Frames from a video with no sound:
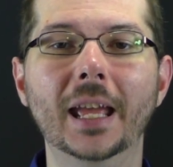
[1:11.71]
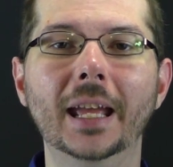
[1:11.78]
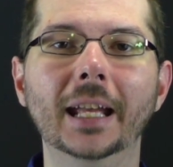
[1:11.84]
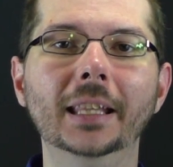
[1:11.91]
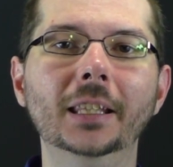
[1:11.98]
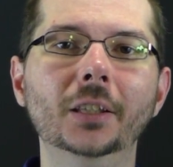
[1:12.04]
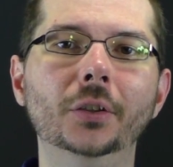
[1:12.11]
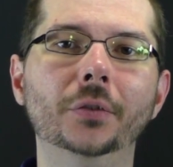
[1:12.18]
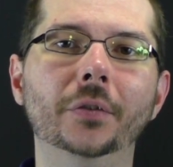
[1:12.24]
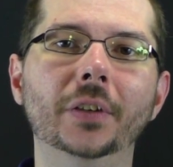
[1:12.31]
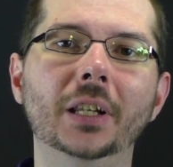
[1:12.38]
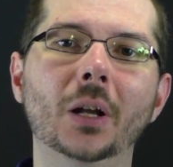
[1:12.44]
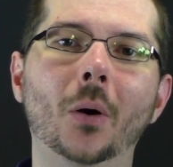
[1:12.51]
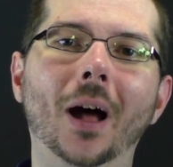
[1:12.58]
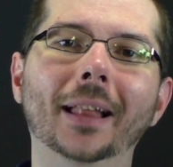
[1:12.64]
In this
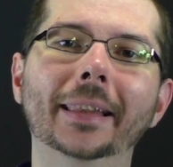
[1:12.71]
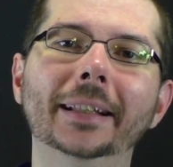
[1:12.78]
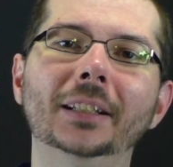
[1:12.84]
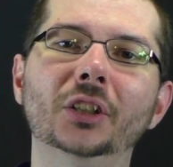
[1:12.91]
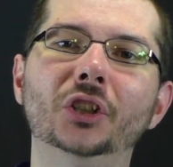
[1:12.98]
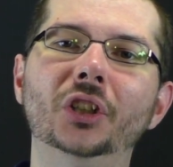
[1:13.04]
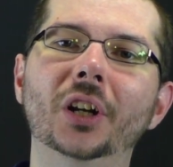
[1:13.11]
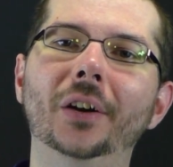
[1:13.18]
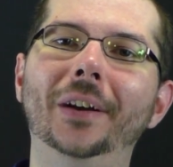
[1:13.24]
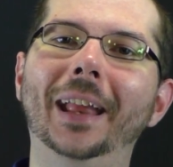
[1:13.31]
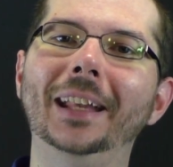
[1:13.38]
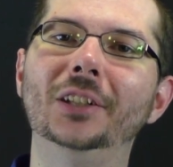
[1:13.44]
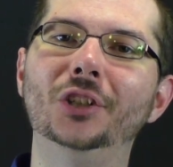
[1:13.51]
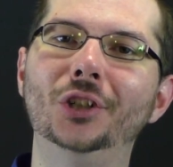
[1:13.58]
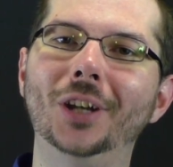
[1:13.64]
video, I'd like to share
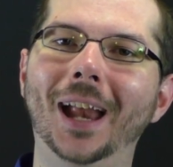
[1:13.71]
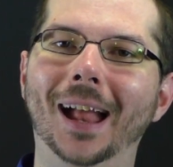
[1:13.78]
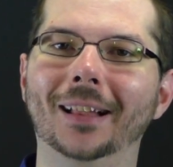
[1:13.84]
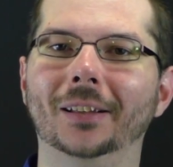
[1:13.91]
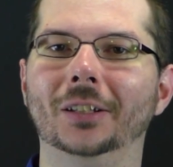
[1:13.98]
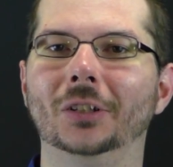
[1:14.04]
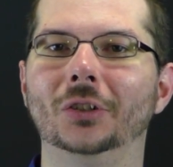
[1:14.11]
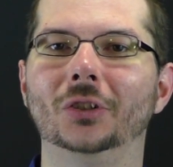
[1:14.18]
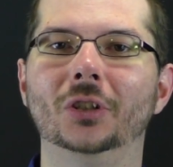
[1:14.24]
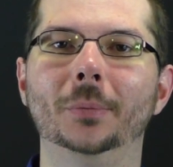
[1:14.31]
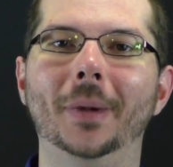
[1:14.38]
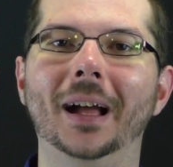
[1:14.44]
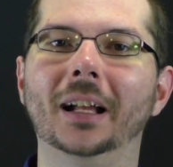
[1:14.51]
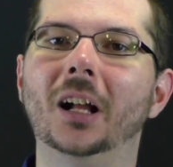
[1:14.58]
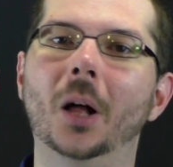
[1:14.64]
a challenge to
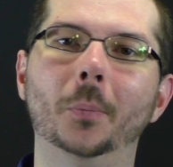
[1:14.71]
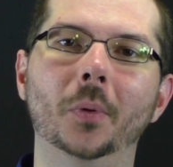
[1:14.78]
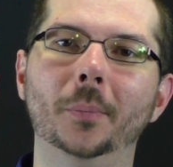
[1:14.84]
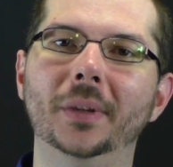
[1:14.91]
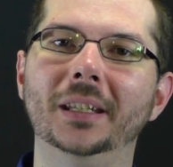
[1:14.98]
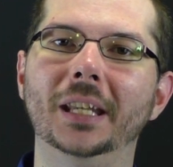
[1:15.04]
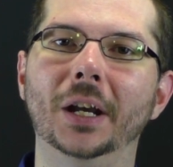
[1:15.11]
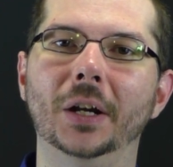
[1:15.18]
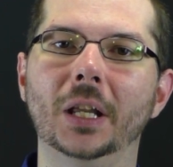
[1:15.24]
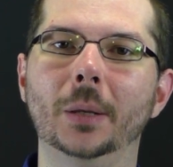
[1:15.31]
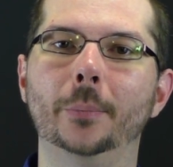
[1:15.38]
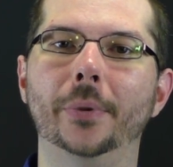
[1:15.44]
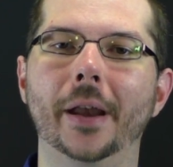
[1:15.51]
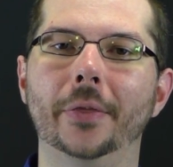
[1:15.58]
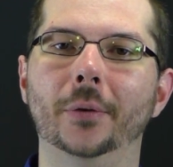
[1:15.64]
my complementarian
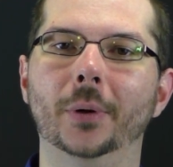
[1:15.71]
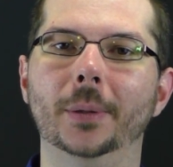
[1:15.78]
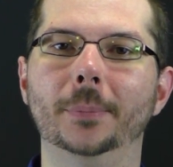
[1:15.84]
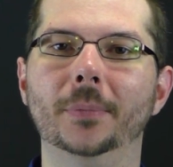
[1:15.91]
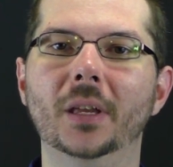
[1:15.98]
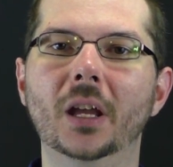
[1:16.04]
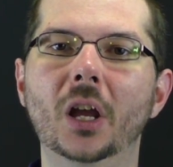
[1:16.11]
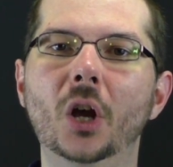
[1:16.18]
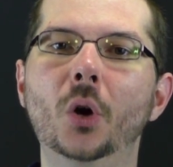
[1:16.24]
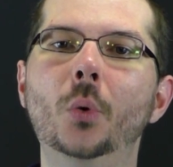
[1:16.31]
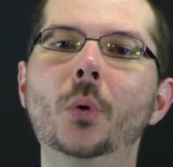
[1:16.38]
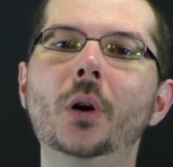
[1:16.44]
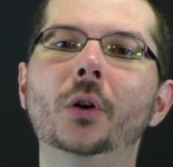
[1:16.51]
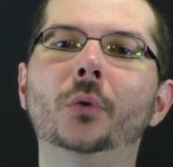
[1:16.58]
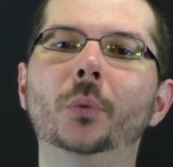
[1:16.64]
brethren
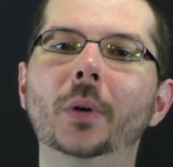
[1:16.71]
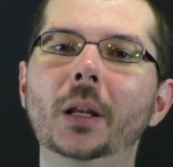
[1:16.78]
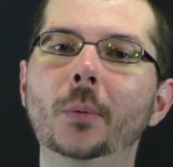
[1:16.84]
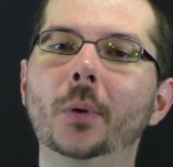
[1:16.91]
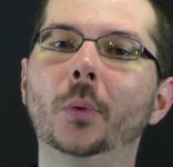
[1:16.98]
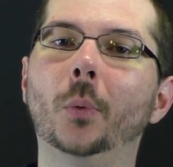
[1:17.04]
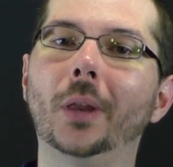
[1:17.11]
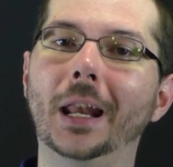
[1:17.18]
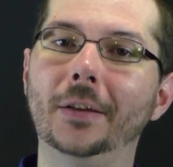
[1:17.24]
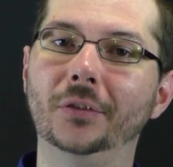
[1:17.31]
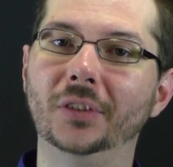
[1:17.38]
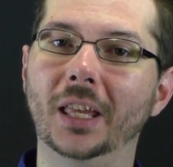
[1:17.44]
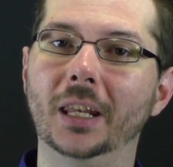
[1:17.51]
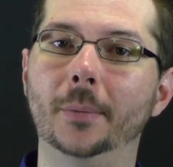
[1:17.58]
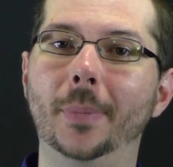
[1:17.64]
who agree with what I've
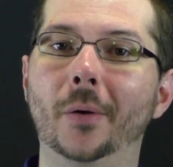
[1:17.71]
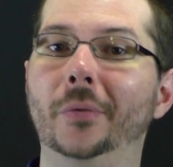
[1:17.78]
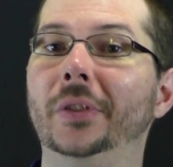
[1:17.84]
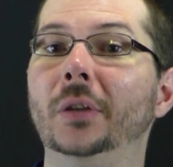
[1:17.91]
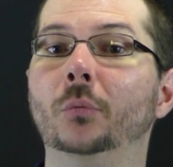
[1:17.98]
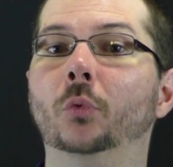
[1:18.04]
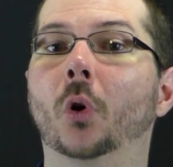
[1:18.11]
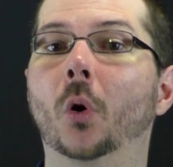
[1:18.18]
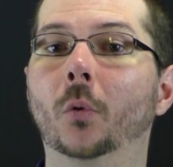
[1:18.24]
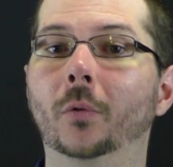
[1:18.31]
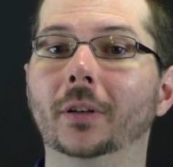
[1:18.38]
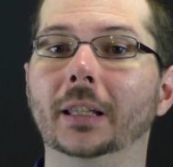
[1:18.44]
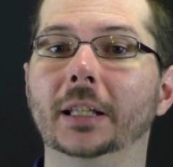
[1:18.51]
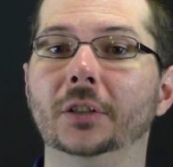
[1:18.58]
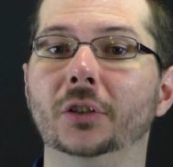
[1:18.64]
said about the role
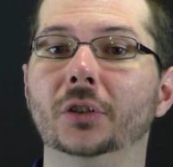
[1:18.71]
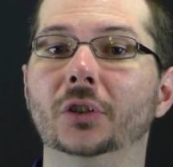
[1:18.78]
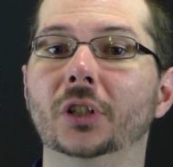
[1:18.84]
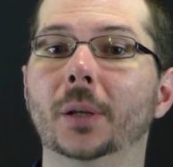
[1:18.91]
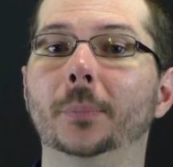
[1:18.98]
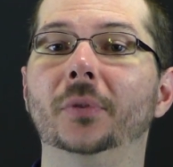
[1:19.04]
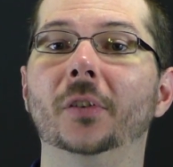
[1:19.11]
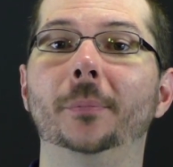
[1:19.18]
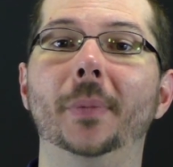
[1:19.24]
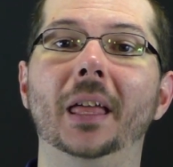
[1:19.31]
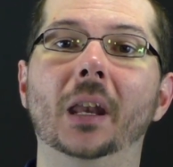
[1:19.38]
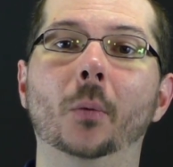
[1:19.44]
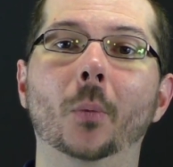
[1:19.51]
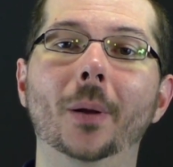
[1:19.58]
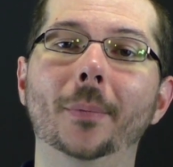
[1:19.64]
relationships of men
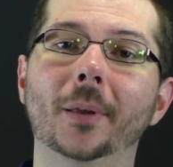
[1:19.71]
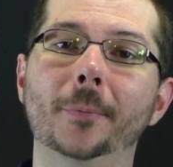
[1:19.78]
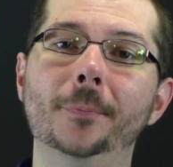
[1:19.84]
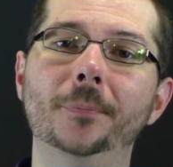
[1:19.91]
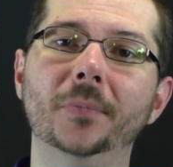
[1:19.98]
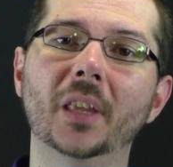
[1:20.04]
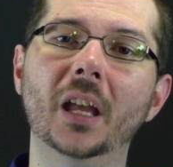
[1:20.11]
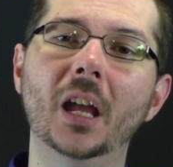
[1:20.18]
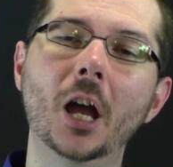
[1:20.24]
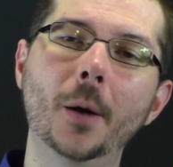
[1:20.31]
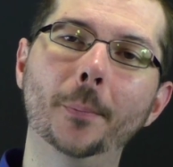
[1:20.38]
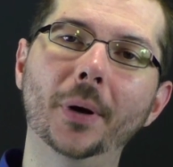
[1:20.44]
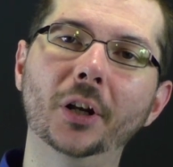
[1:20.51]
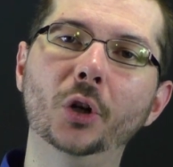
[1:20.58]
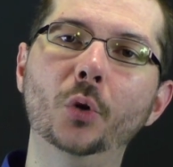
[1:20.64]
and women,
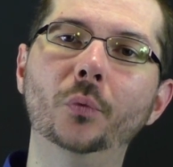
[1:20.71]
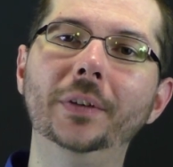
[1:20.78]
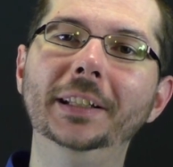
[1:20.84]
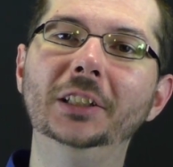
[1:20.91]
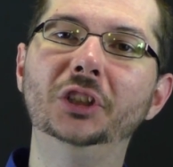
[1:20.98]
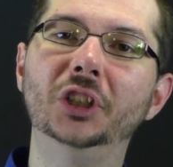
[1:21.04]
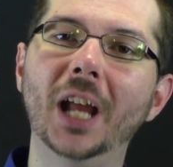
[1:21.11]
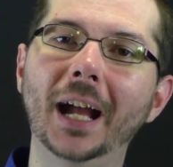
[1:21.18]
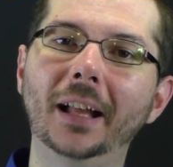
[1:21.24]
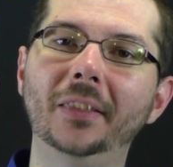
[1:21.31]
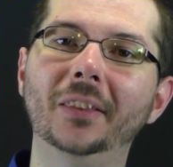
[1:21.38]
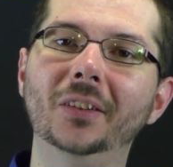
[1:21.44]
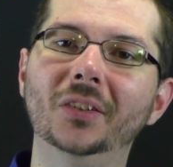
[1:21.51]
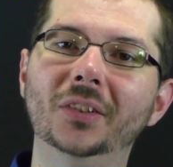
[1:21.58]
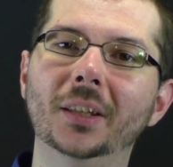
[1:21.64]
but who reject
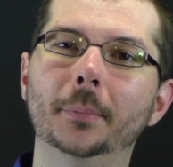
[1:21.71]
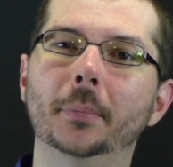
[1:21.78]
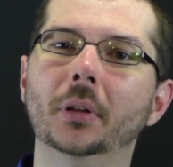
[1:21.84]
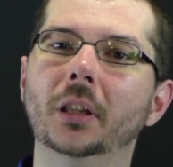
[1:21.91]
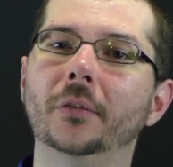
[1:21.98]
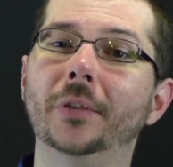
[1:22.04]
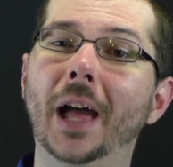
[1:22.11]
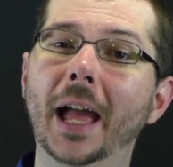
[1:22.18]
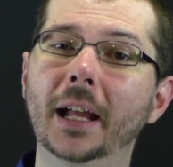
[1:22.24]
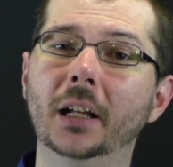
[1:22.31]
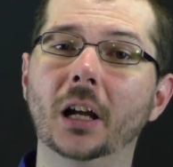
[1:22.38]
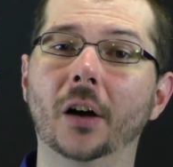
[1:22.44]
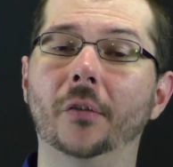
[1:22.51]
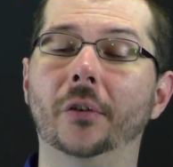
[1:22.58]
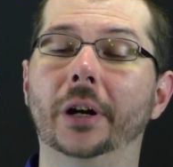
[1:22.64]
the symbol of head
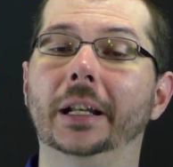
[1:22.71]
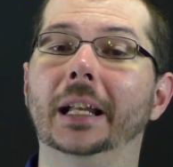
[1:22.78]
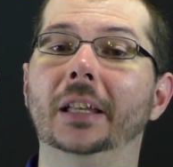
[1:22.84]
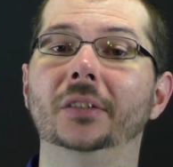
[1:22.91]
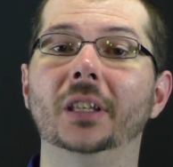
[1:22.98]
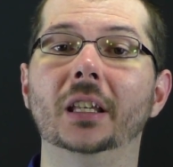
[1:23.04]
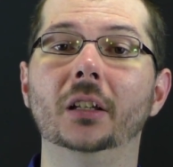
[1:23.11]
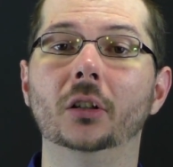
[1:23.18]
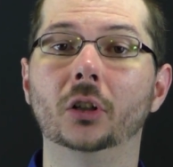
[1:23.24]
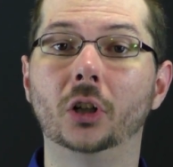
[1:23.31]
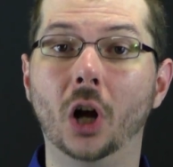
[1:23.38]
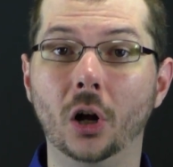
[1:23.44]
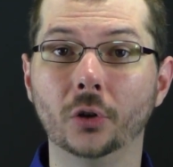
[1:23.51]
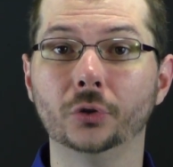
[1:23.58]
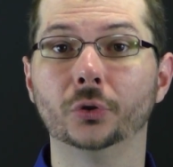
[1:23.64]
covering as a
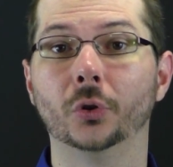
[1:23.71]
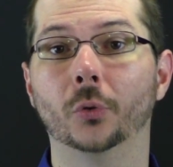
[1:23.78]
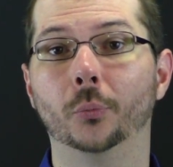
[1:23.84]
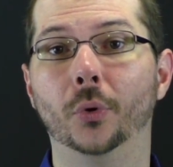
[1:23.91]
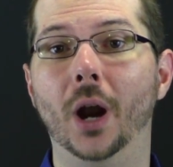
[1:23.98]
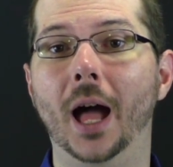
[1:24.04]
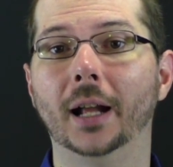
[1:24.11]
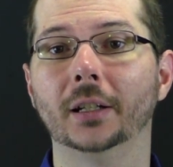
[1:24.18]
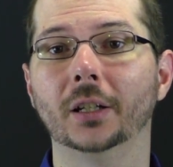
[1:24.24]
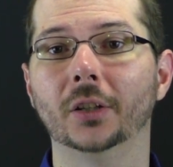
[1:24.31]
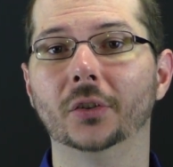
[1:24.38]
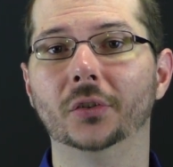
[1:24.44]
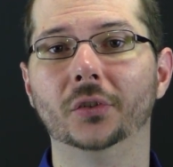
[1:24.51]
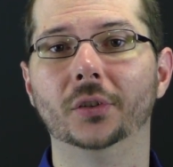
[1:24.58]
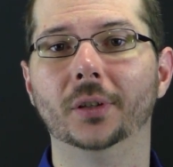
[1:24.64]
cultural
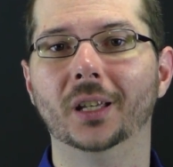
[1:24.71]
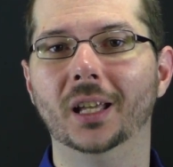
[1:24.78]
practice.